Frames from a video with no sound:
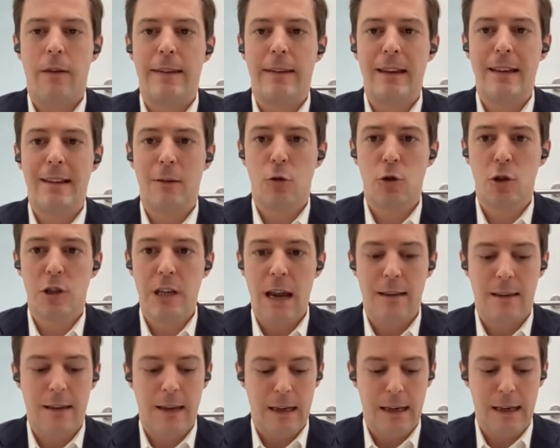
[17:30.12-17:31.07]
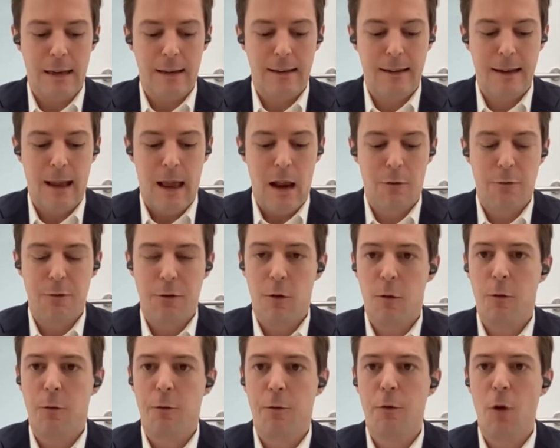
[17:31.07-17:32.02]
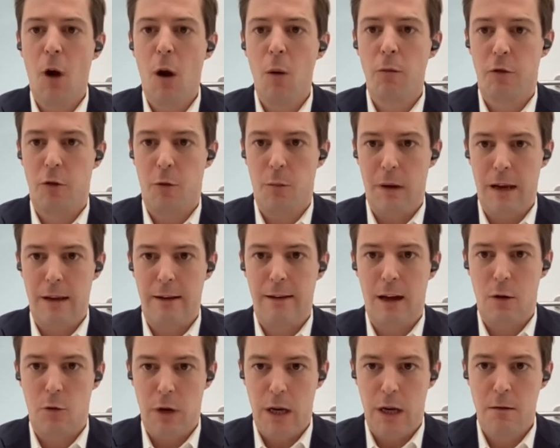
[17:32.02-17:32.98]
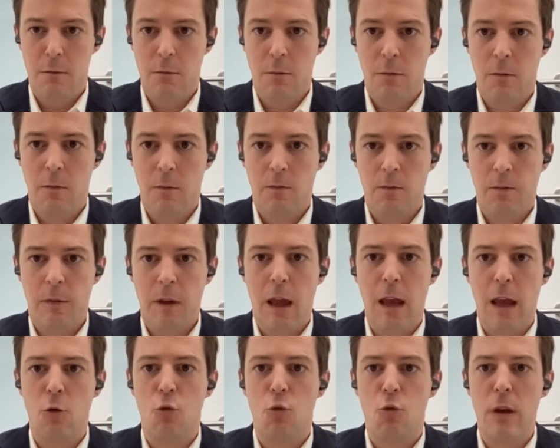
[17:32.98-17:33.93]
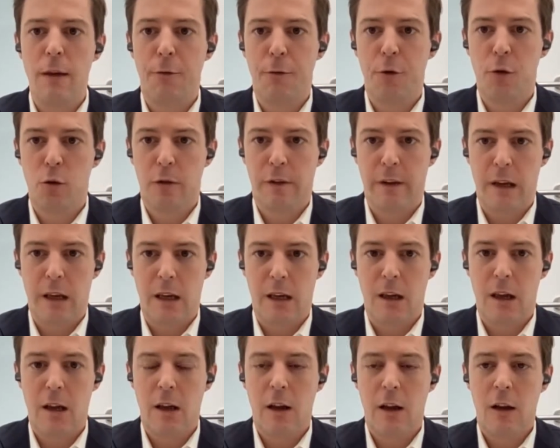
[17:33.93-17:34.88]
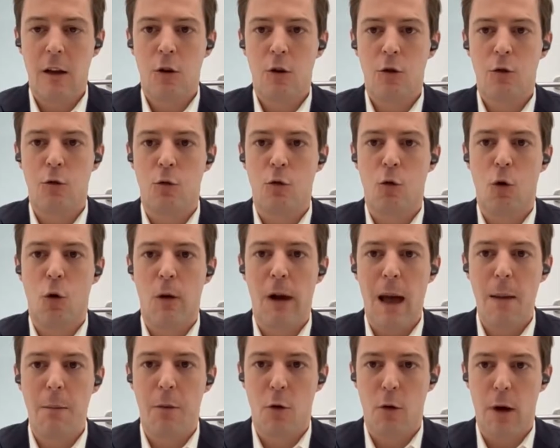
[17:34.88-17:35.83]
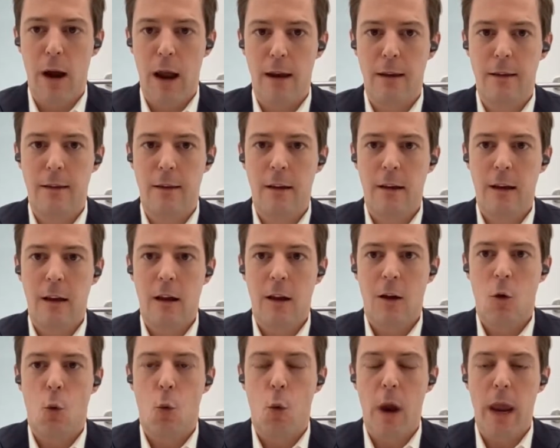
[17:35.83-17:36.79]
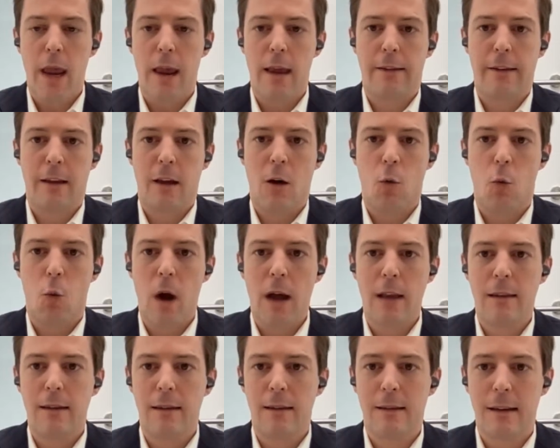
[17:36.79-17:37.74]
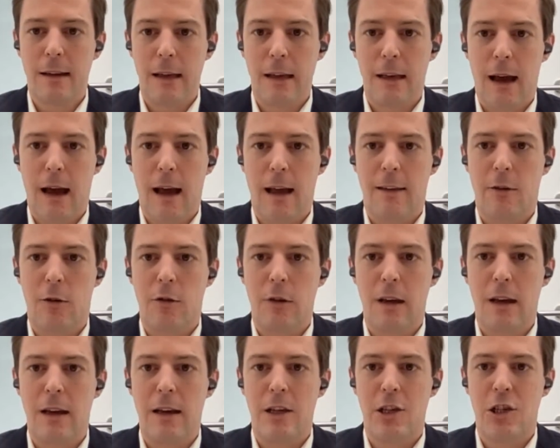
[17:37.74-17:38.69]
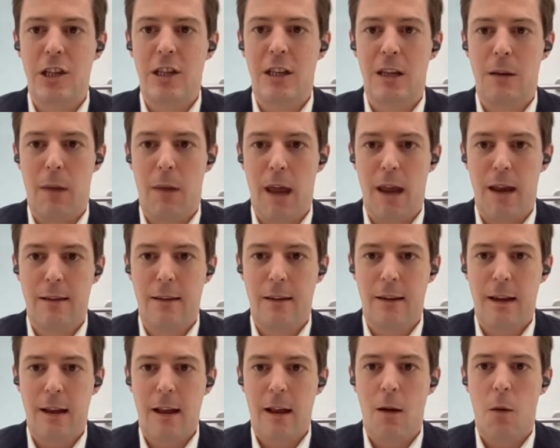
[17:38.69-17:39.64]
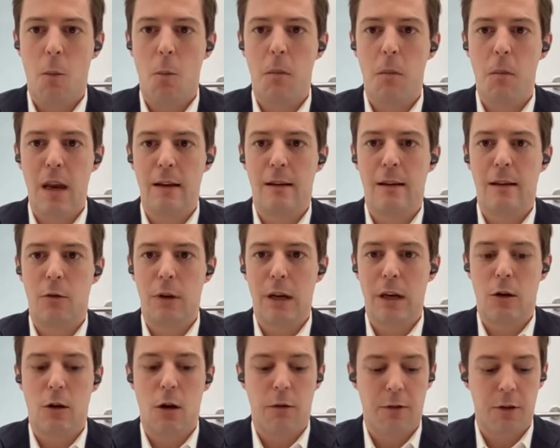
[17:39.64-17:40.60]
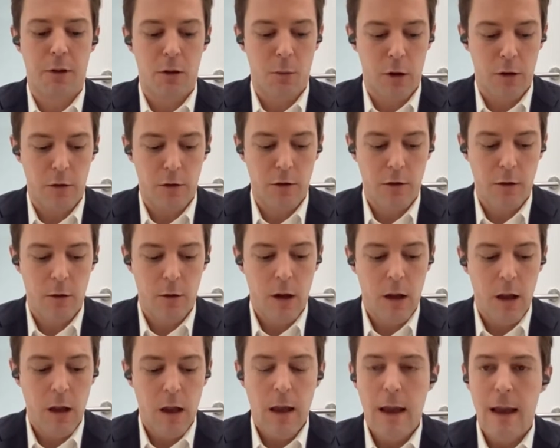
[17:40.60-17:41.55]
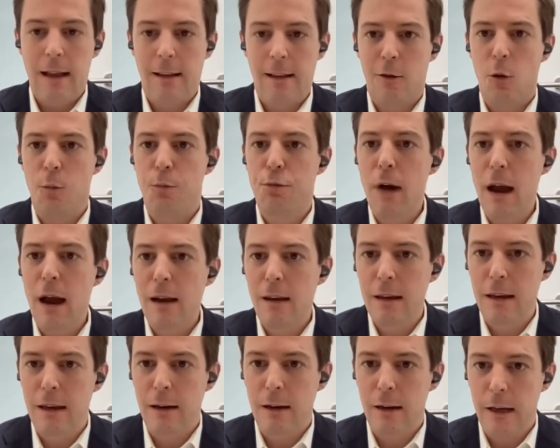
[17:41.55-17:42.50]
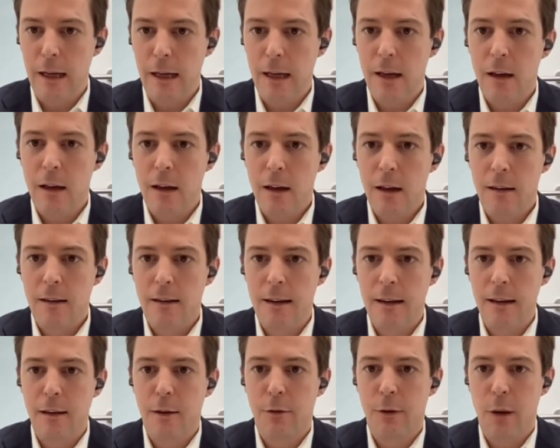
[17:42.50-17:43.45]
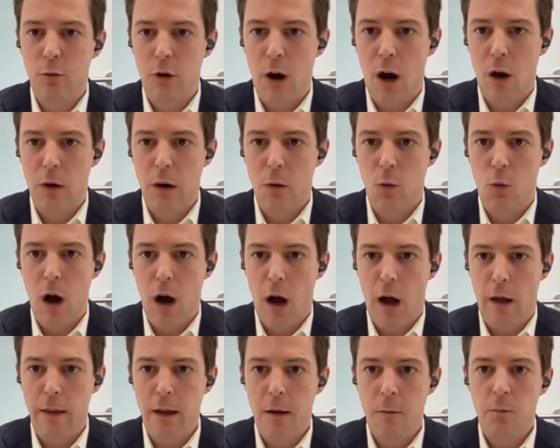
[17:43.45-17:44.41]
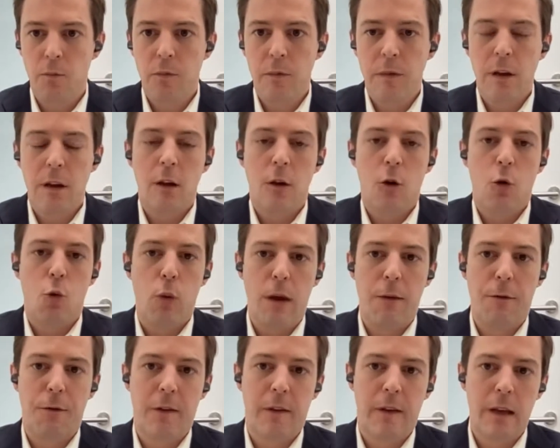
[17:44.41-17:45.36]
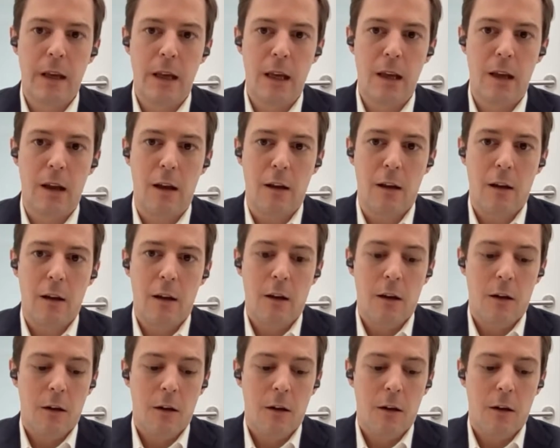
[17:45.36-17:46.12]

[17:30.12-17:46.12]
dissociating itself from the military and refusing to collaborate with what is seen as an illegitimate military government. And so, practically, since February 1, we've seen